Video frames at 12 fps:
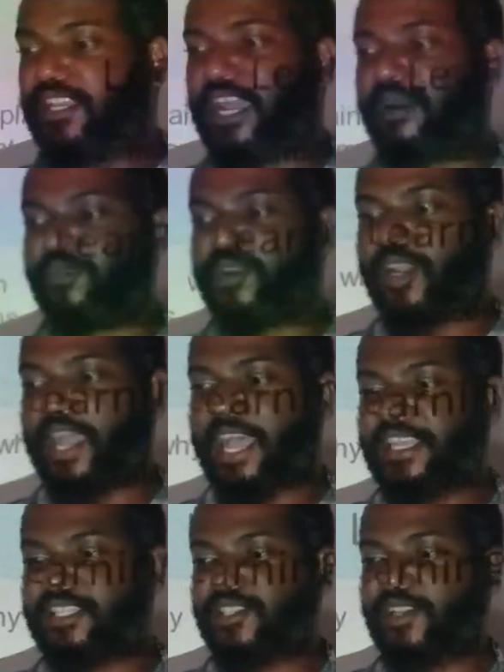I'm going to
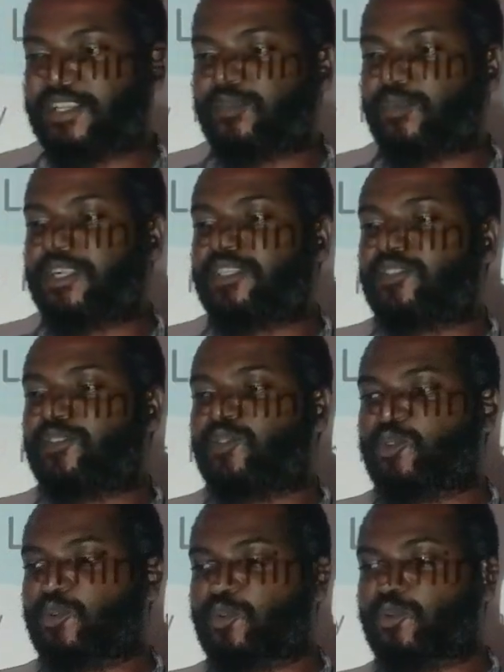ask you as well to
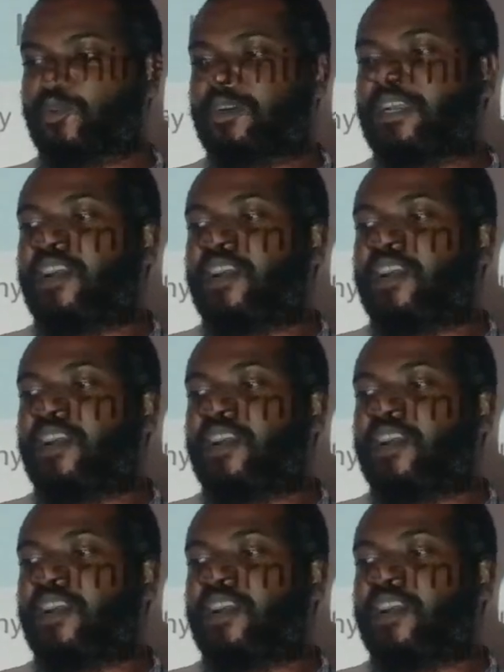know